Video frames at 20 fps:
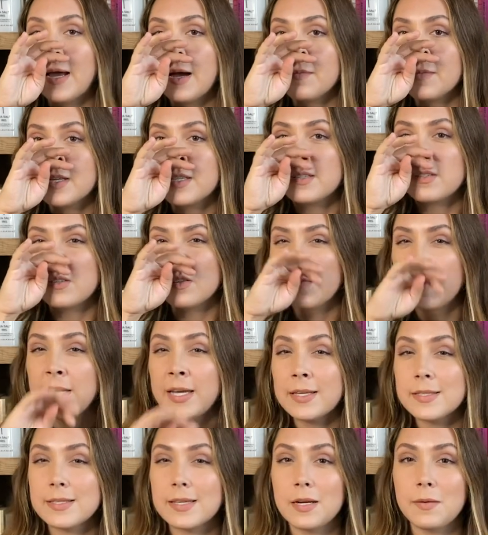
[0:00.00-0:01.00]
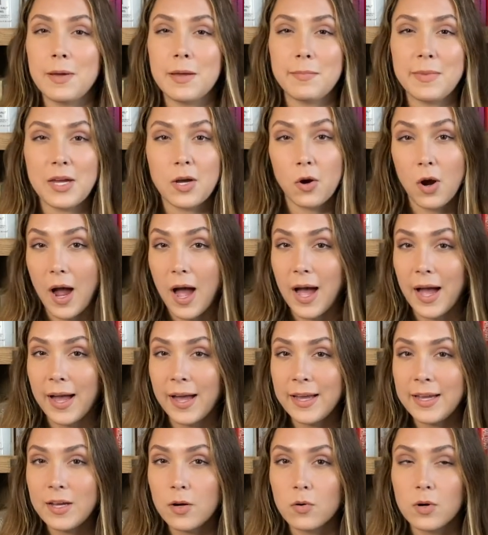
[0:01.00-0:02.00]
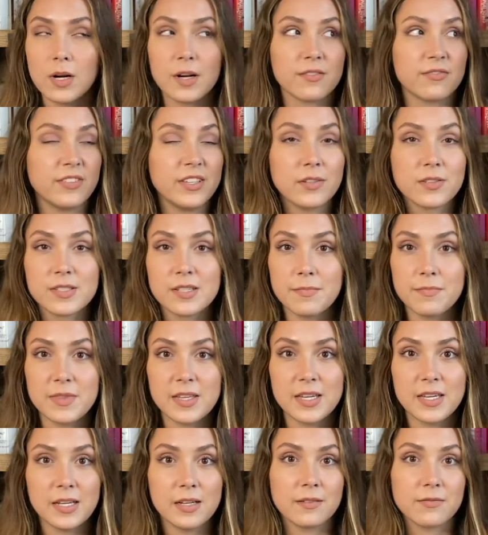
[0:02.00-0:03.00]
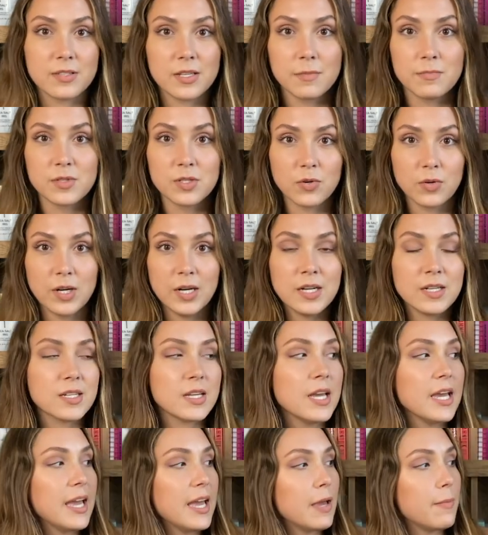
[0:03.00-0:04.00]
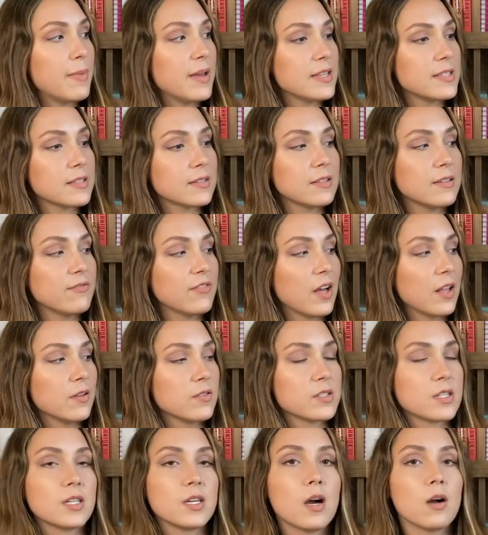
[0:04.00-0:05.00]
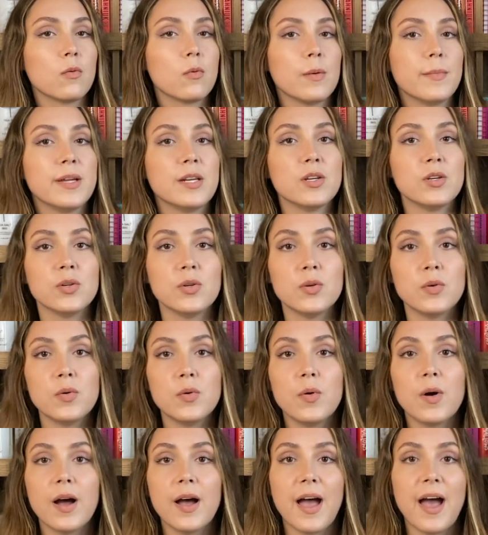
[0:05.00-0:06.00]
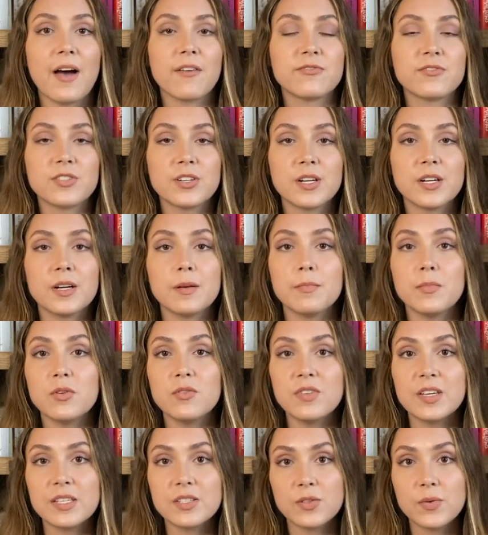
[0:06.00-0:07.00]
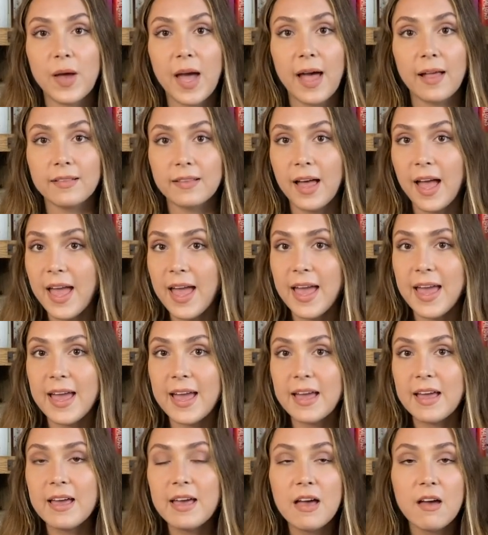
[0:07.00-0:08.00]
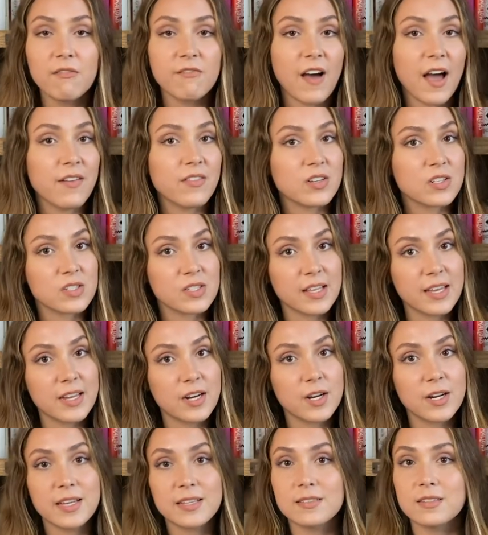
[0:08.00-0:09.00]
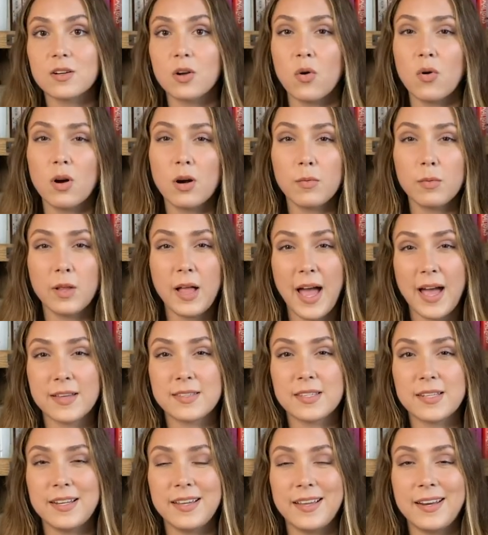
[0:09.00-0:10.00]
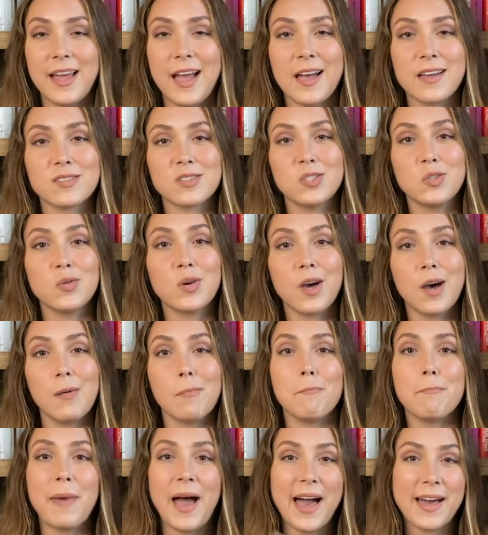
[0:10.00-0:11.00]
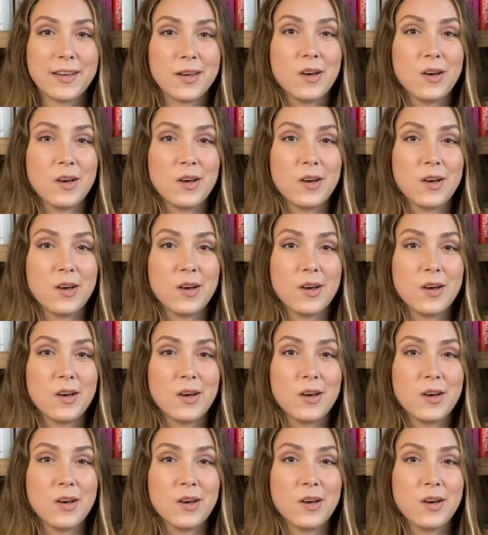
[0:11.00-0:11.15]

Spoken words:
I'm assuming it's gonna make me cry or feel something of some sort. It basically follows a young woman who, after moving to LA 5 years later, gets in a horrible accident and has to come back